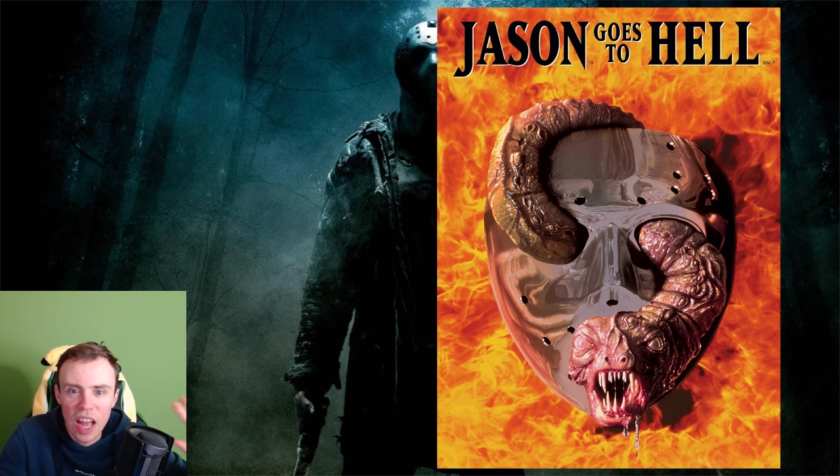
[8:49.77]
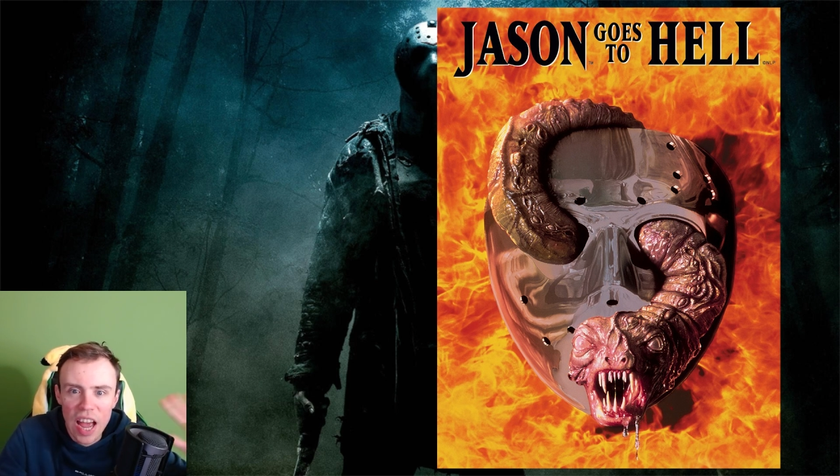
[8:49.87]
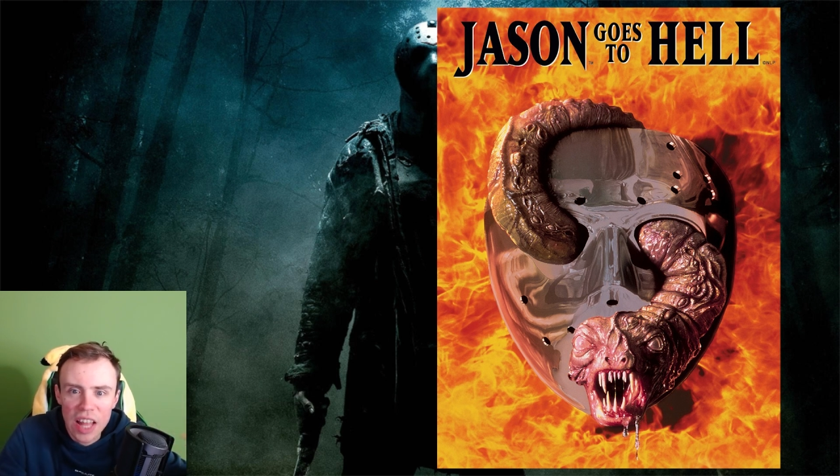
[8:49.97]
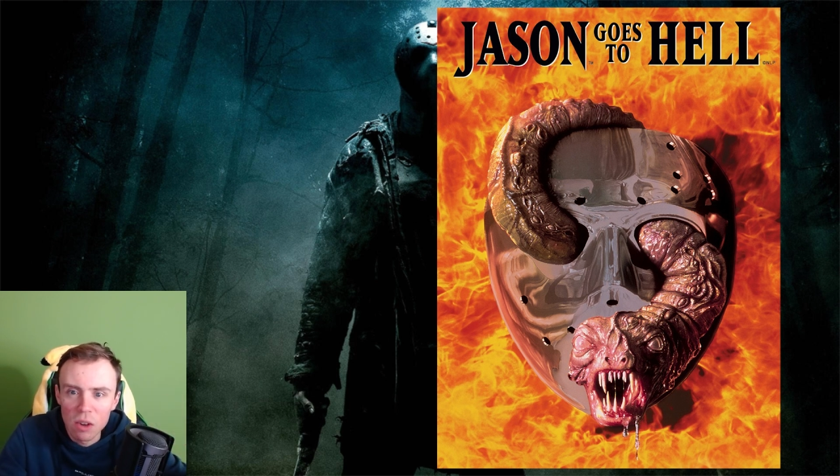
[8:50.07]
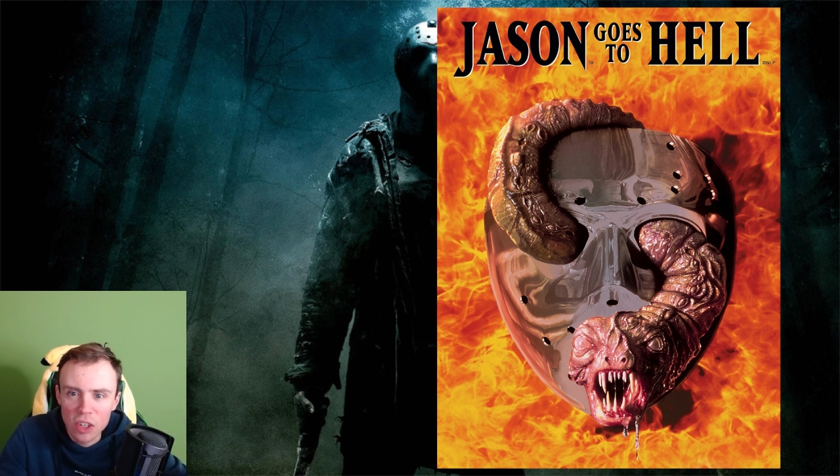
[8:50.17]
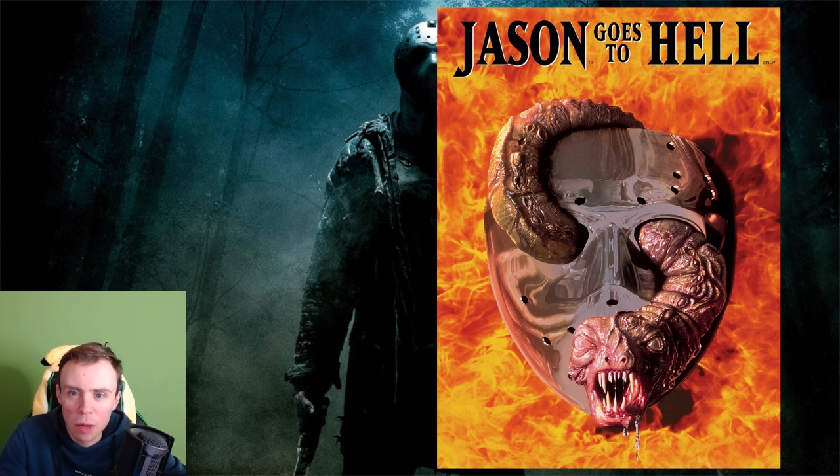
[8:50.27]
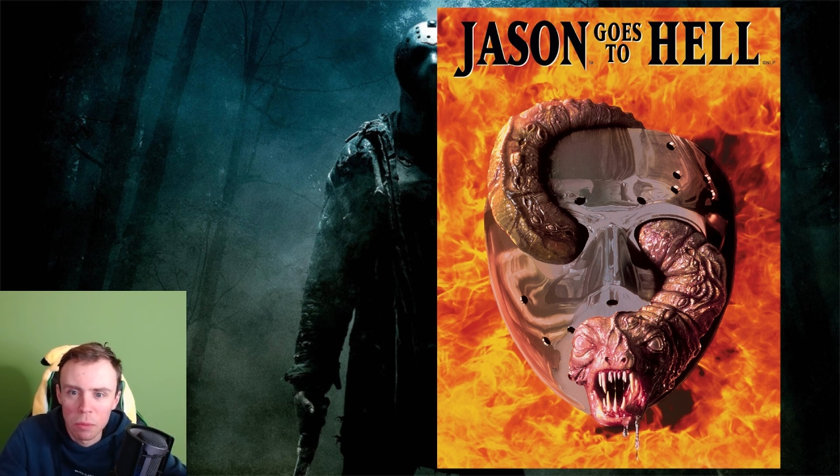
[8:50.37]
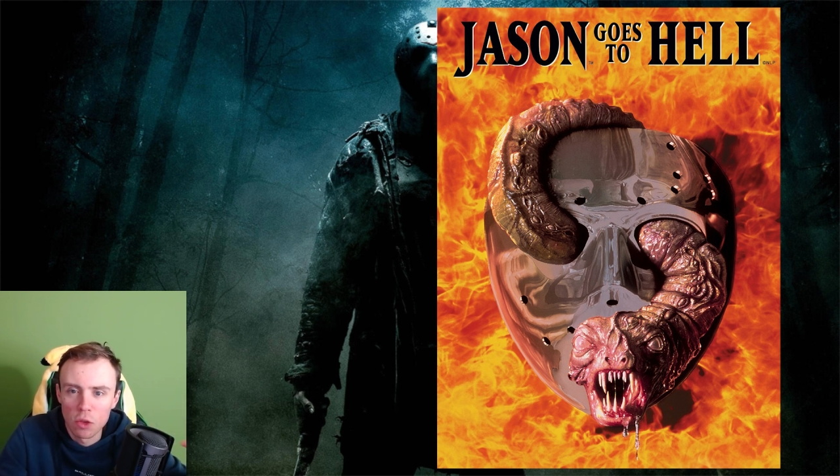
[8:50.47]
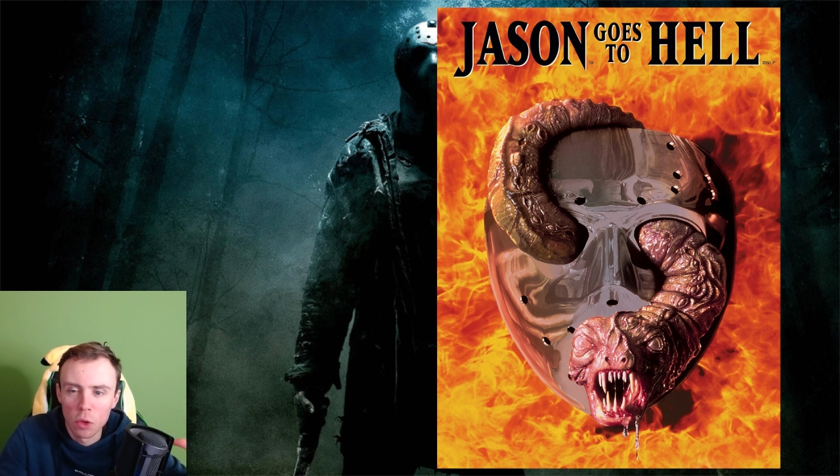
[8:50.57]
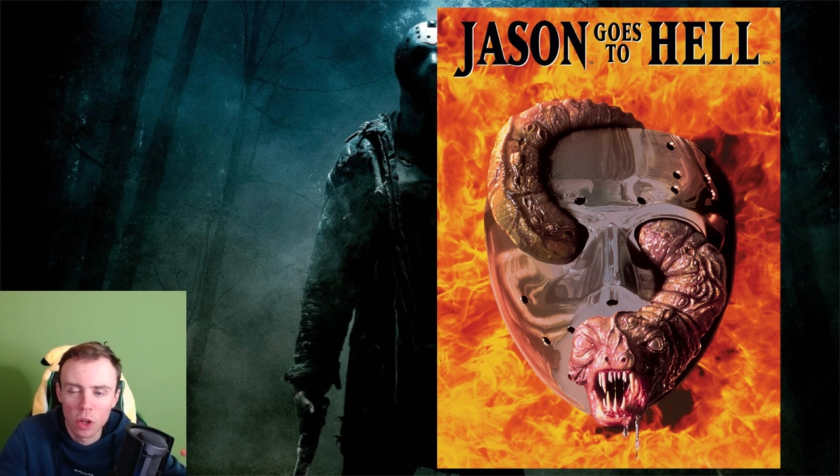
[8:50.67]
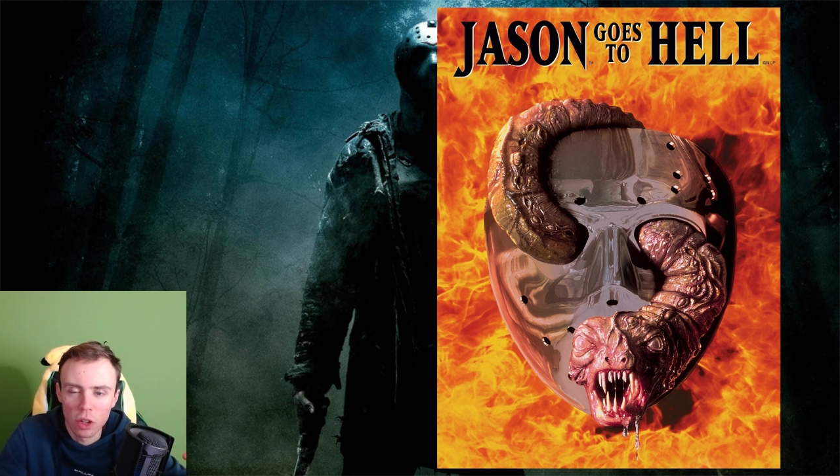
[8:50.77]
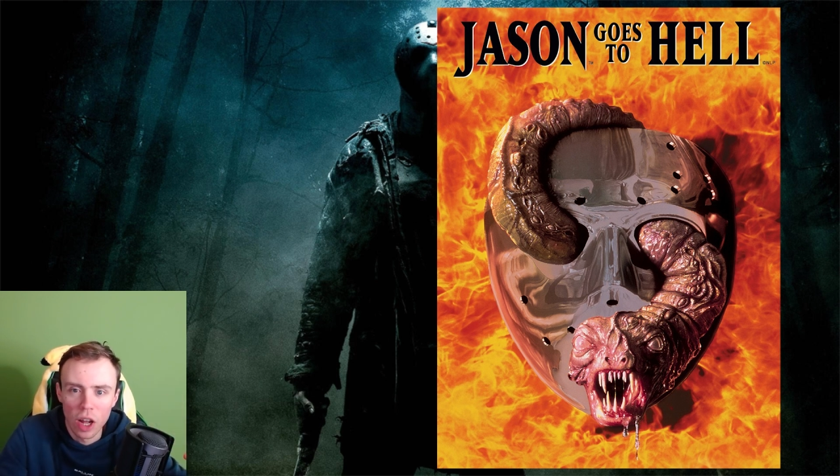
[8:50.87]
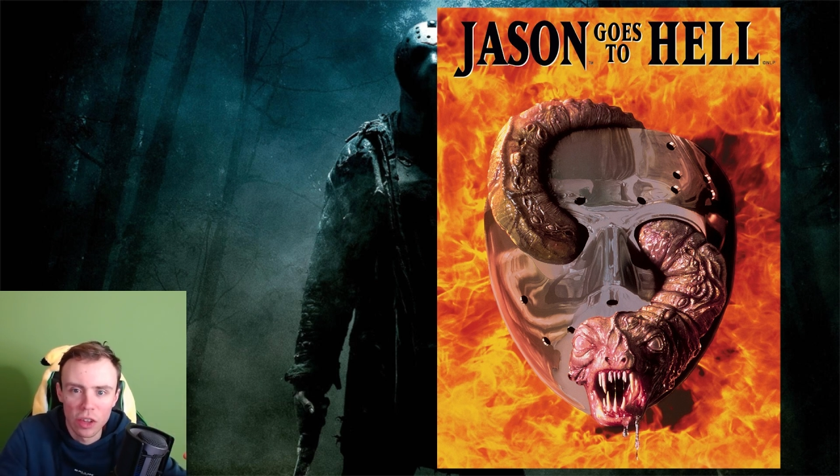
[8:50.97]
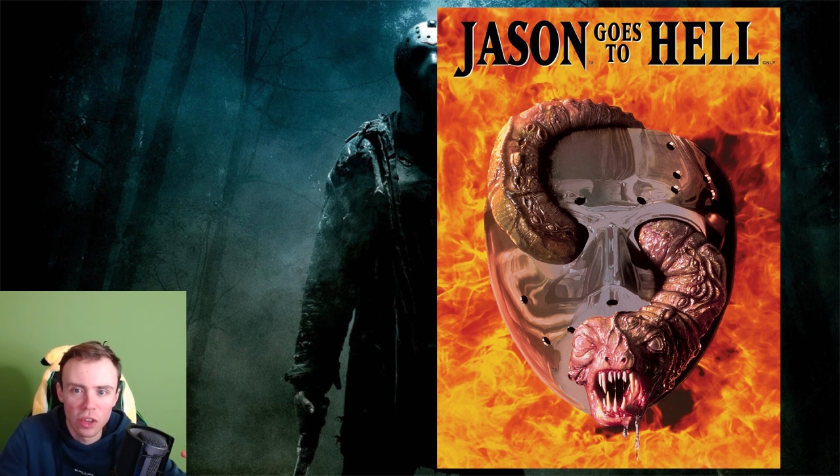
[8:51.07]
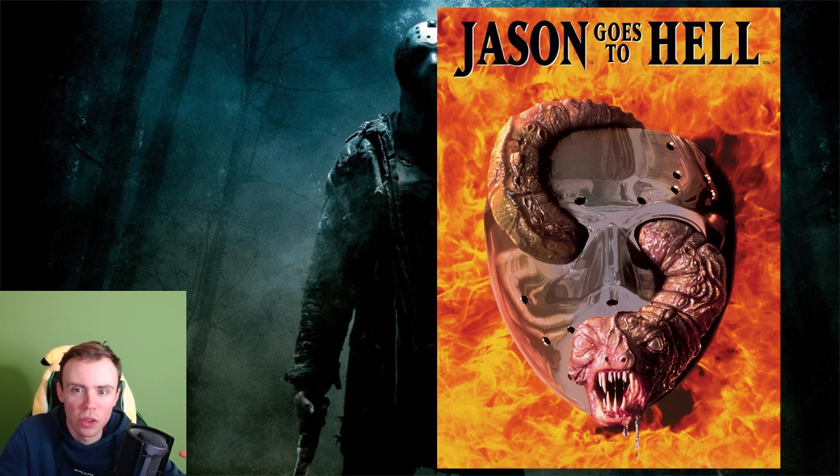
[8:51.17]
any resemblance to
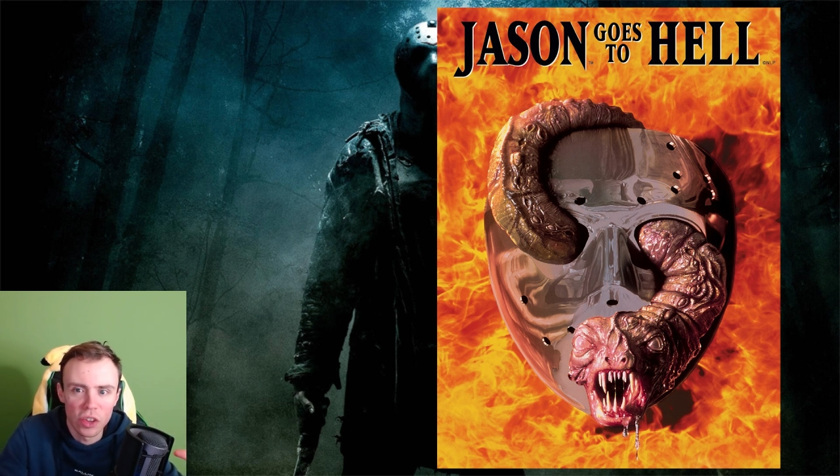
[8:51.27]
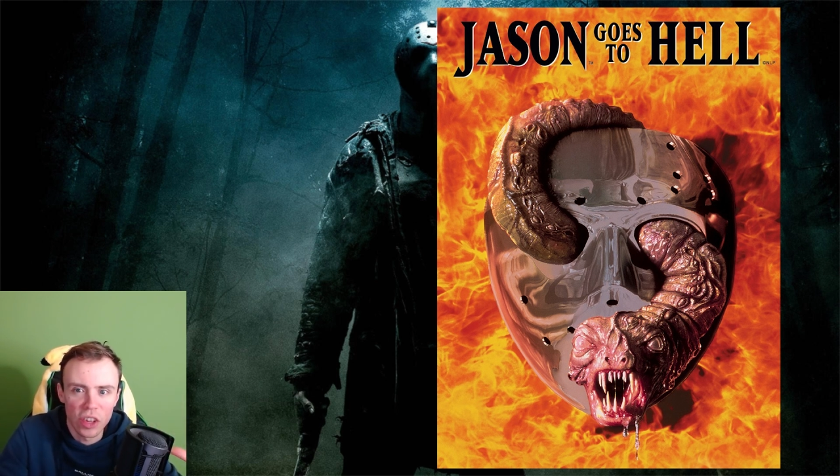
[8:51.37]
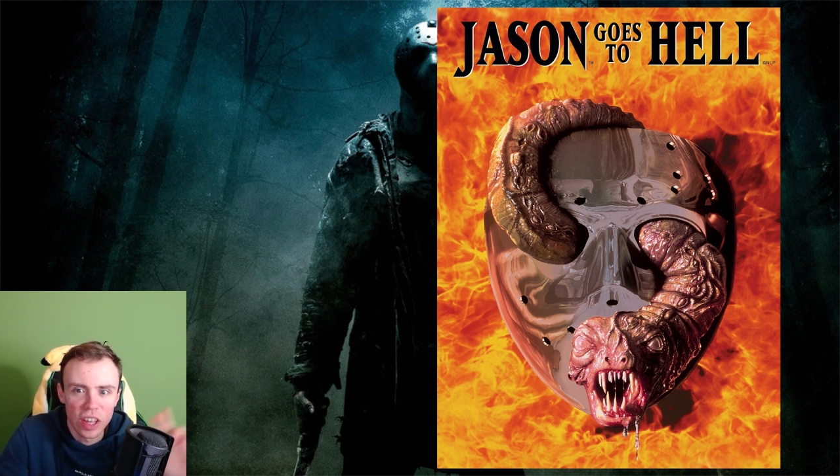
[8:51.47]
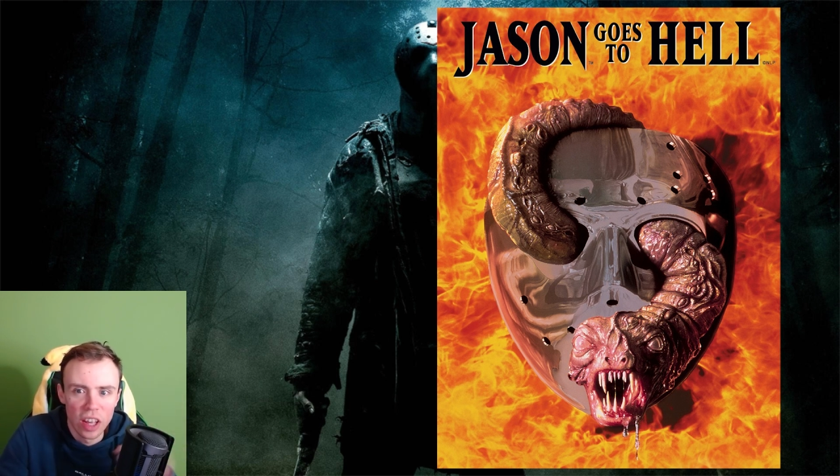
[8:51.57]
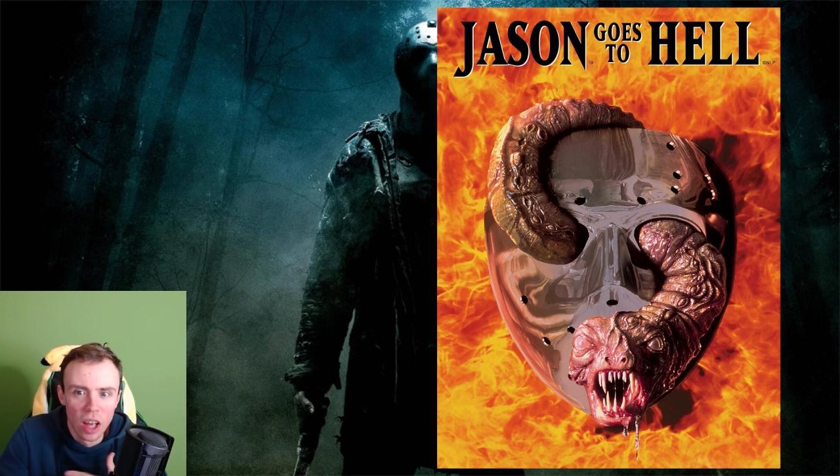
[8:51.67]
continuity.